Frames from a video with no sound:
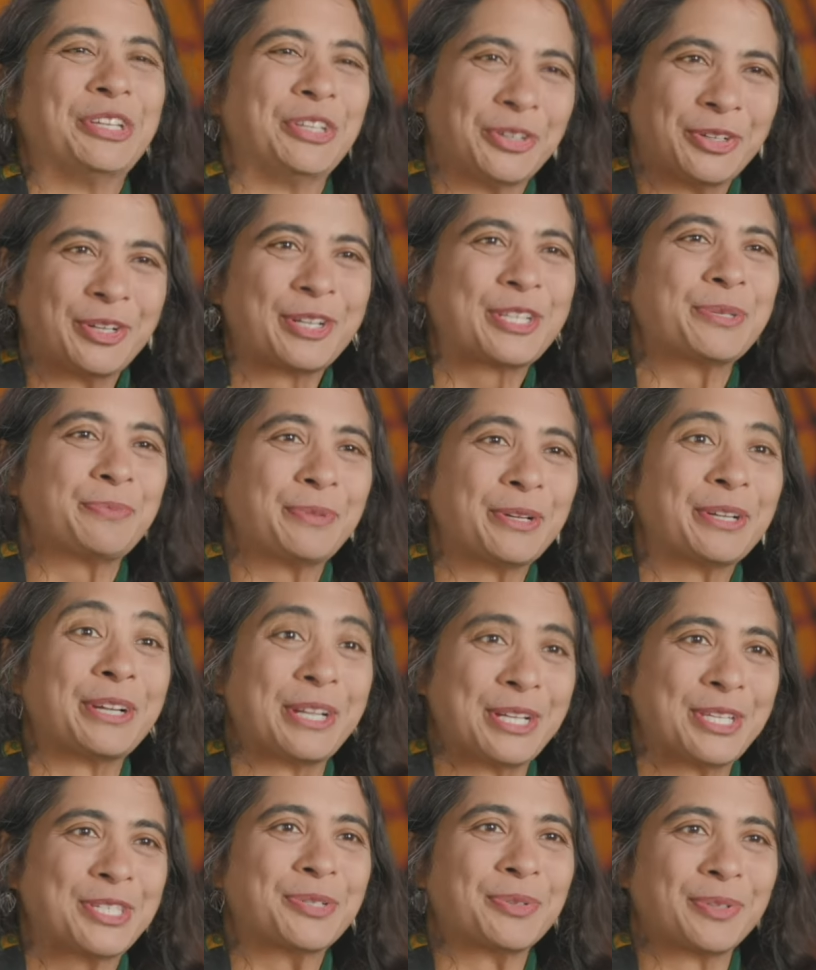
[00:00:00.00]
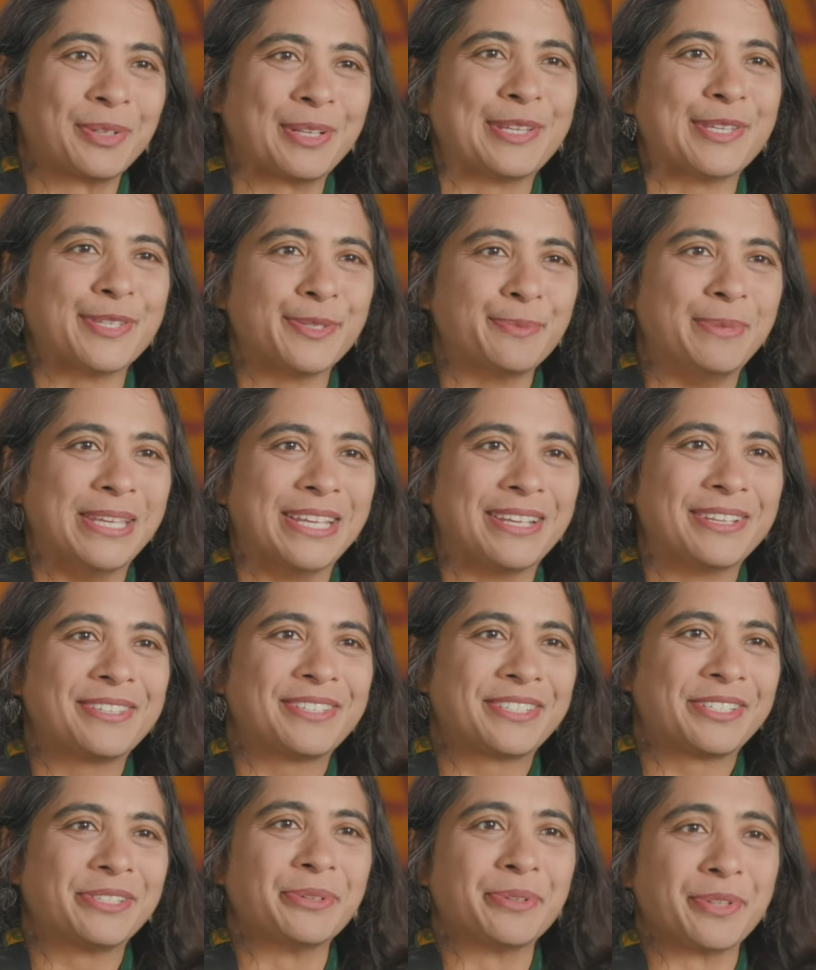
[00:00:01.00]
Your experience really
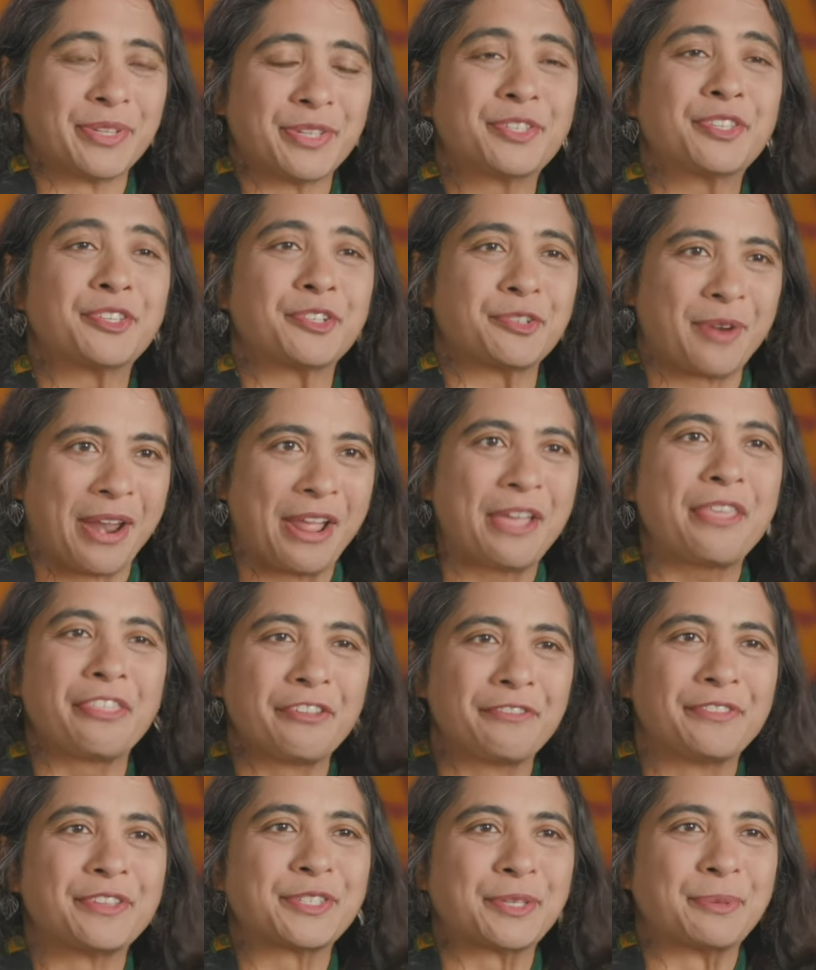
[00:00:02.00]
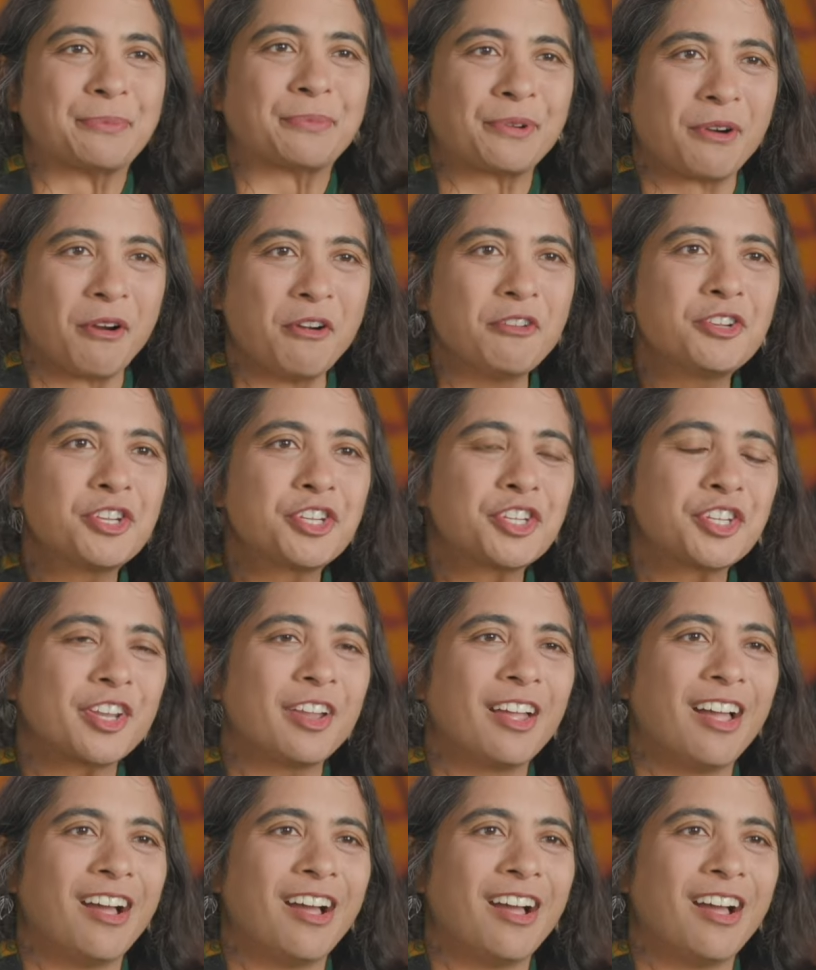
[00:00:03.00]
speaks to the strength of this approach.